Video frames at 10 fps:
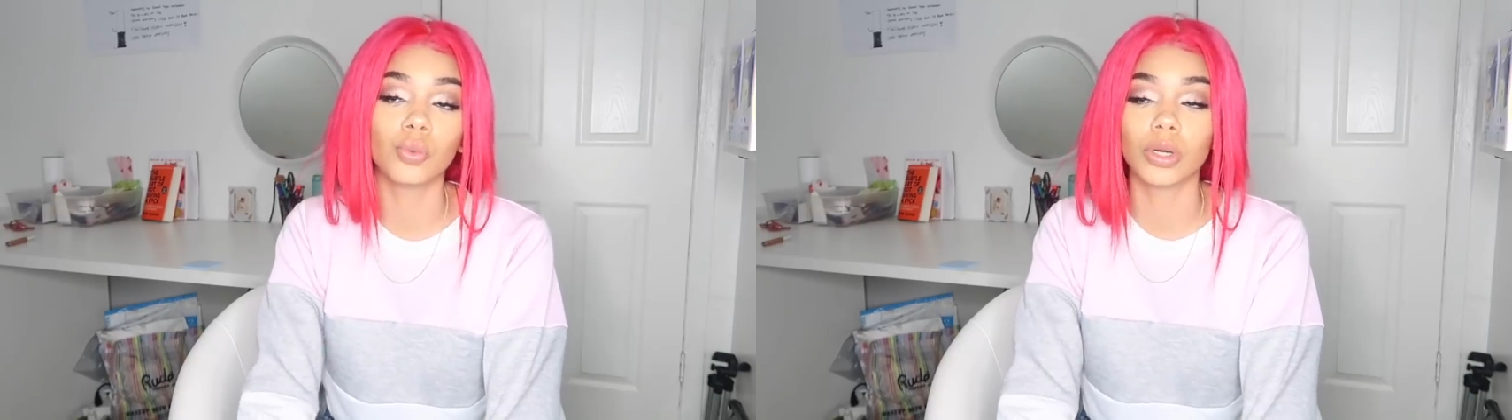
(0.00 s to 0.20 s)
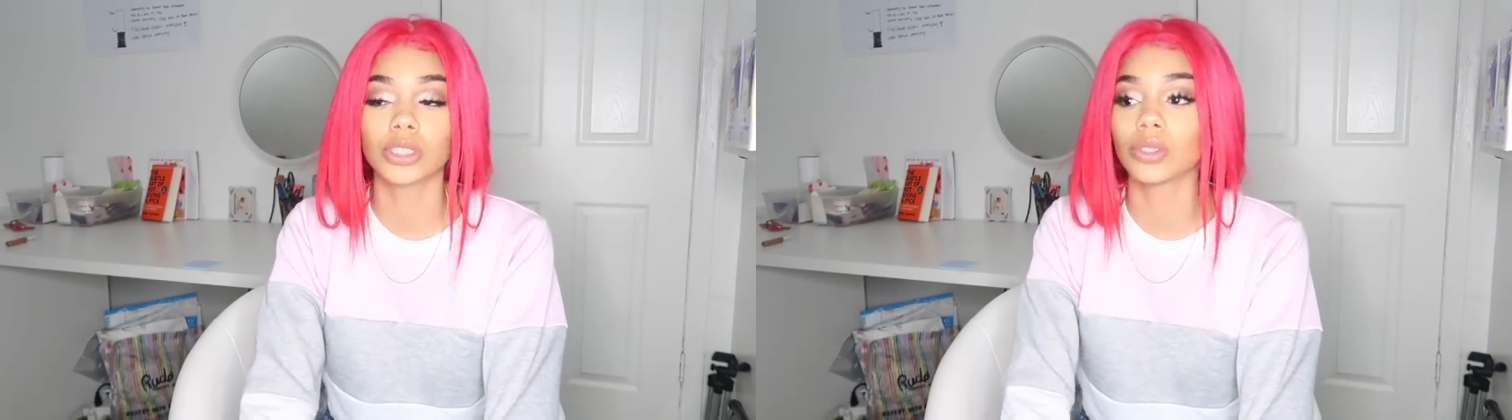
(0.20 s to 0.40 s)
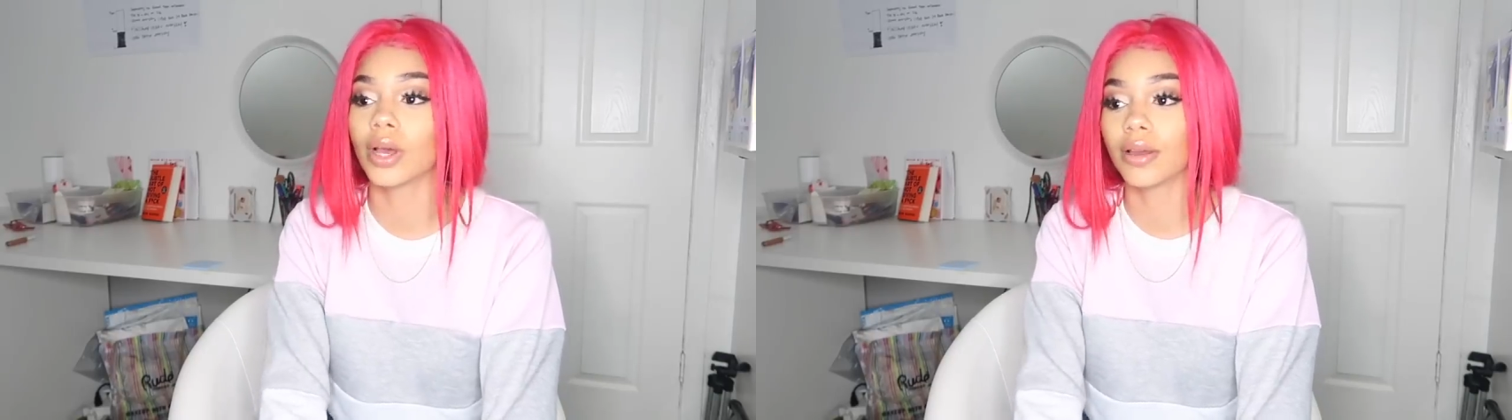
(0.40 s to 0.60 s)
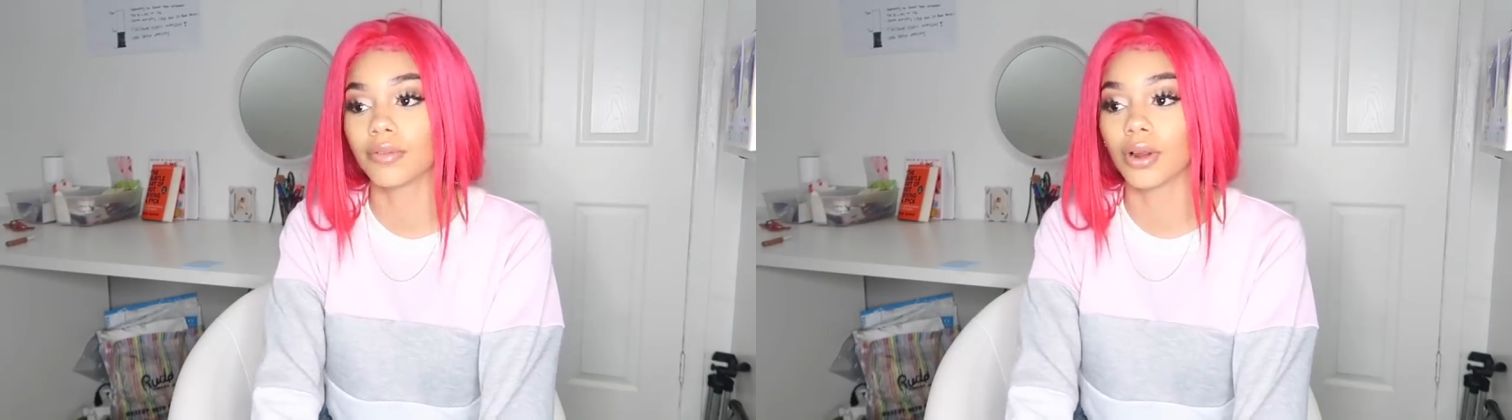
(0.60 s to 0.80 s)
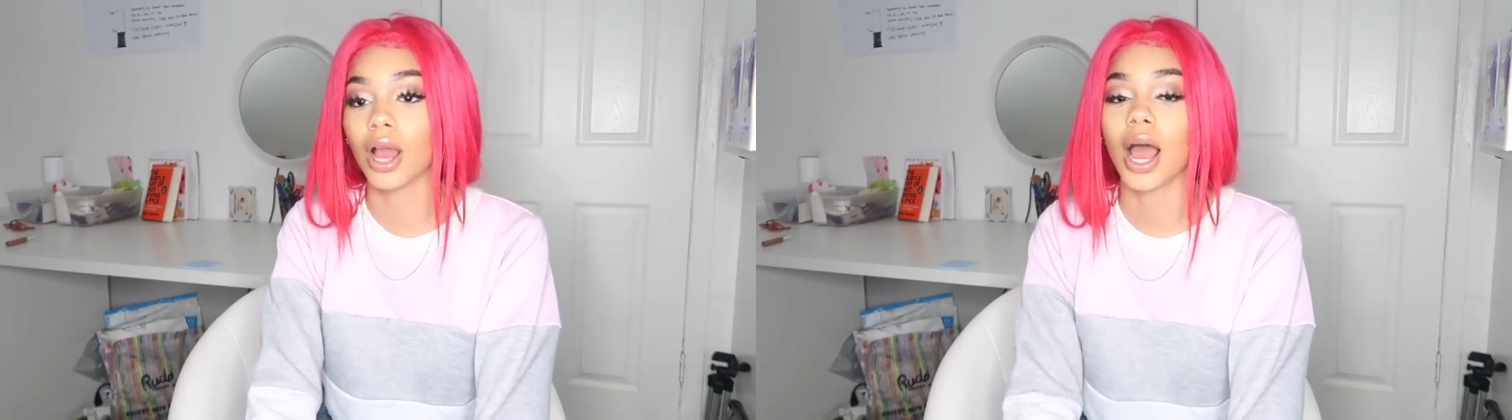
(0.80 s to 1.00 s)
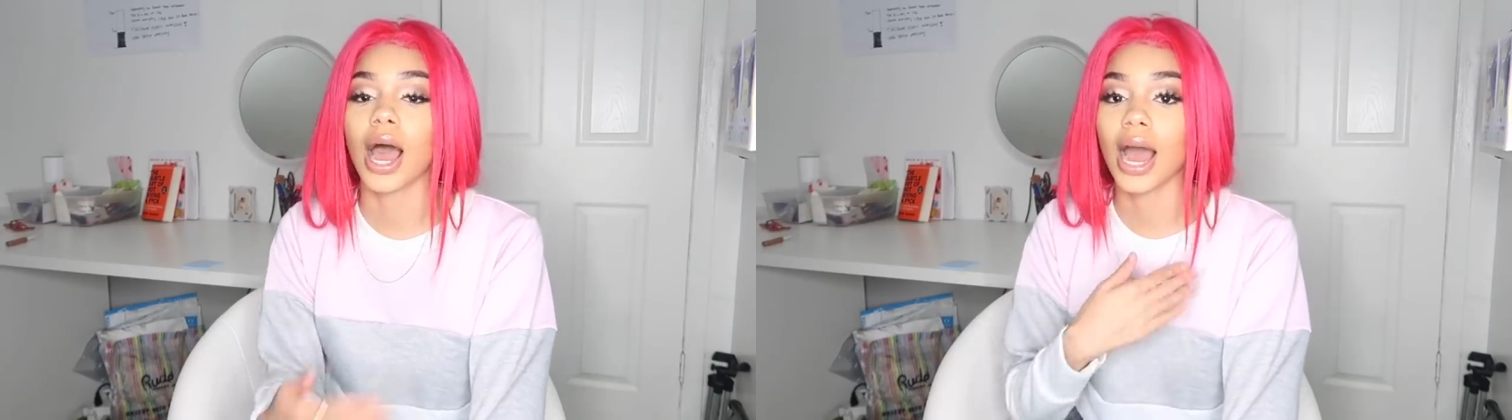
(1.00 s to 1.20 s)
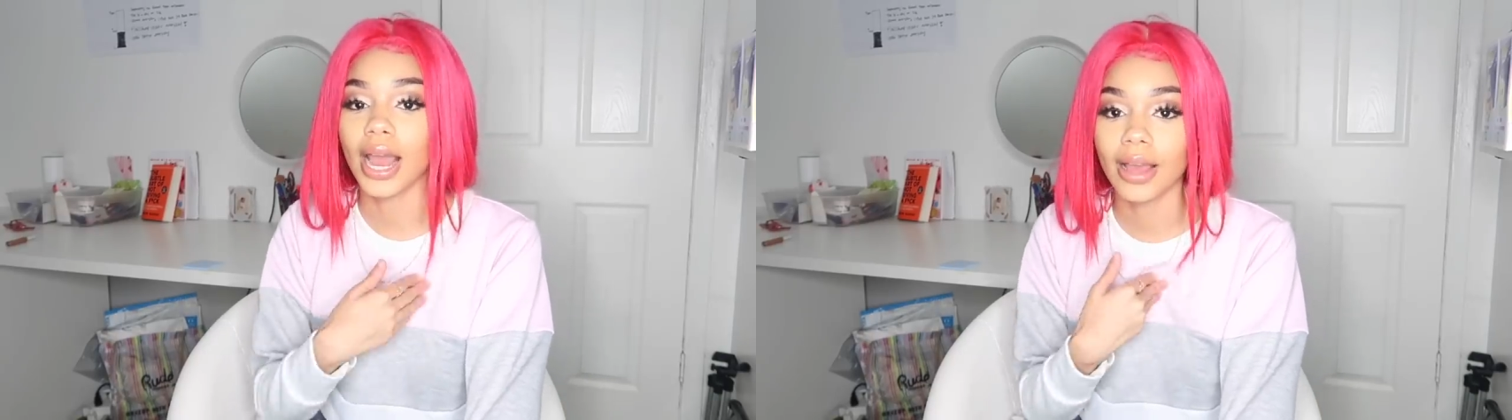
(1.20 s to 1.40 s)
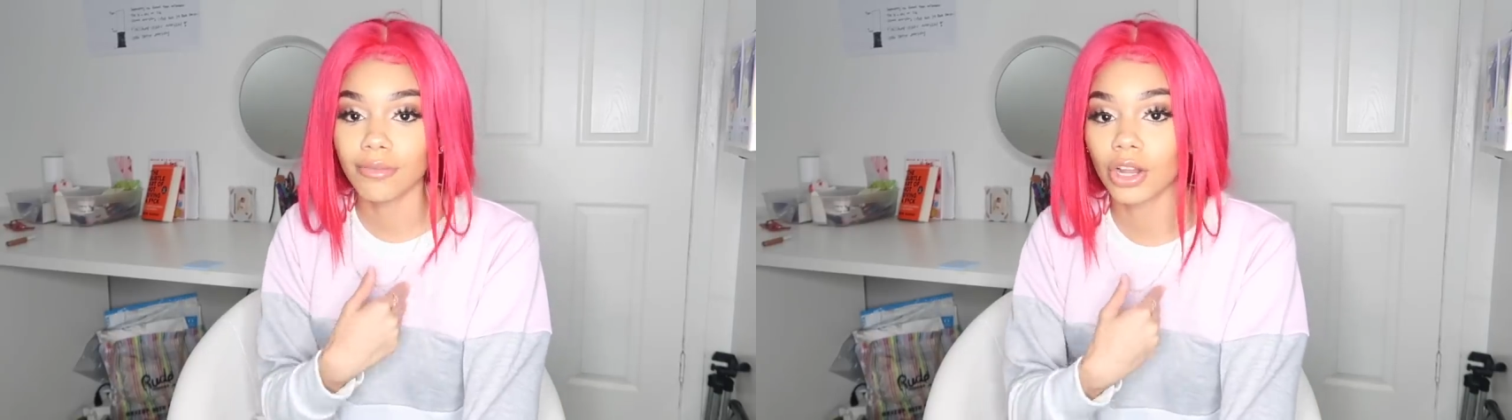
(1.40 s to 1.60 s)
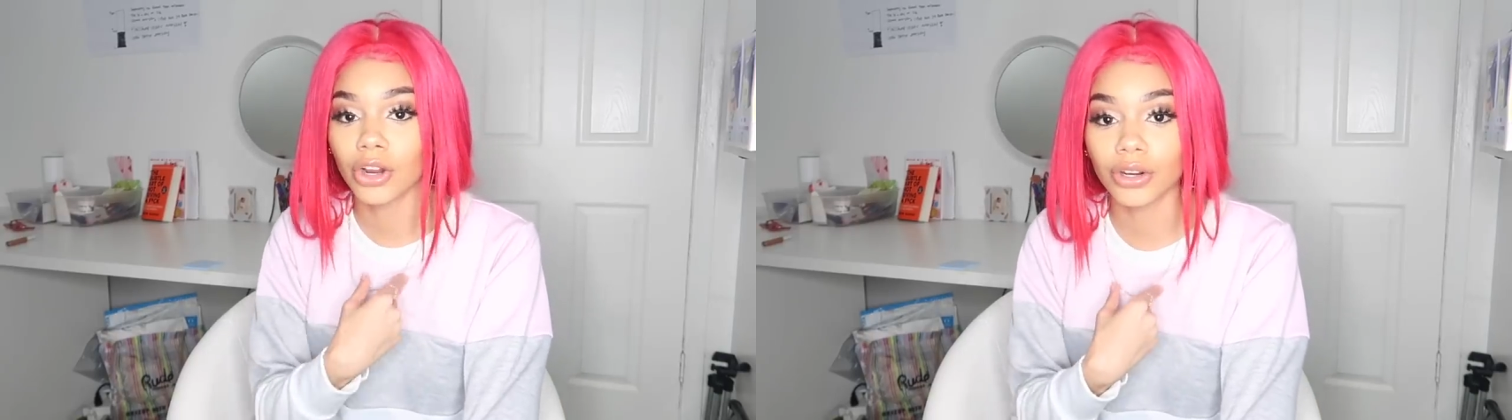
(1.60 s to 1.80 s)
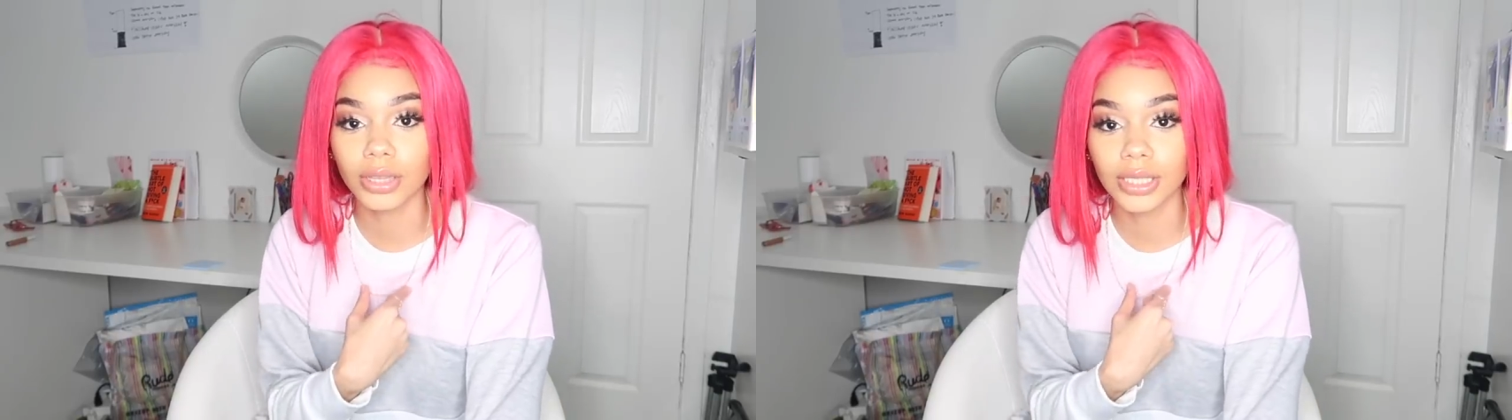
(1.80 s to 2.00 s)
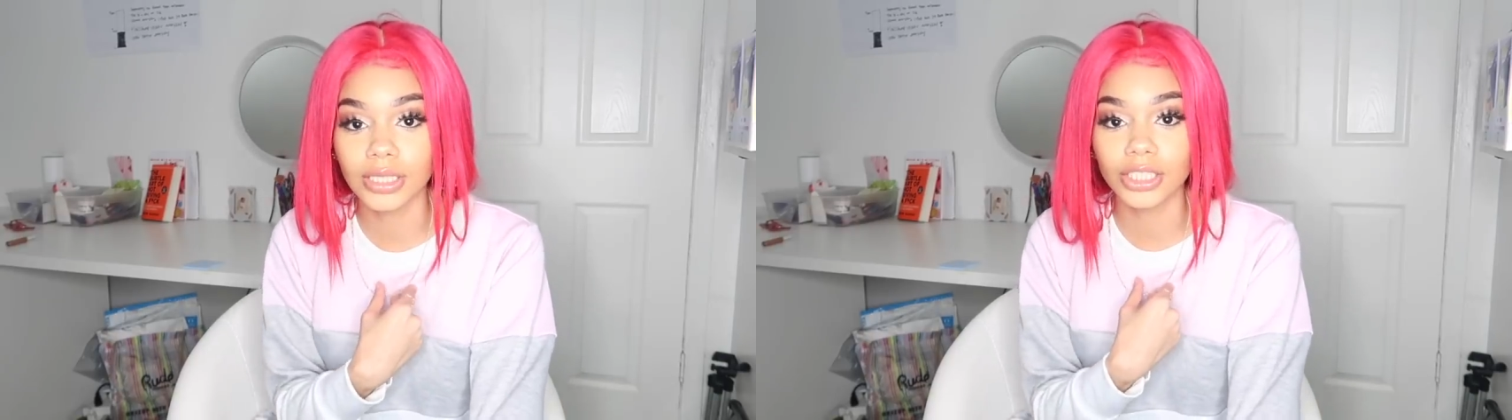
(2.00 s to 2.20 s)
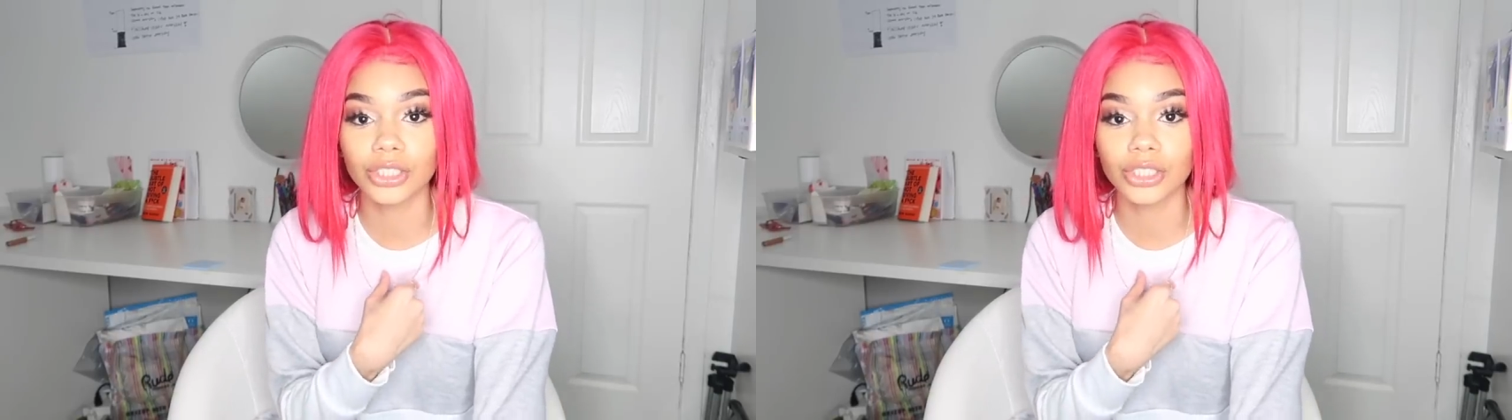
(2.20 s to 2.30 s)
whatsoever. I have learned this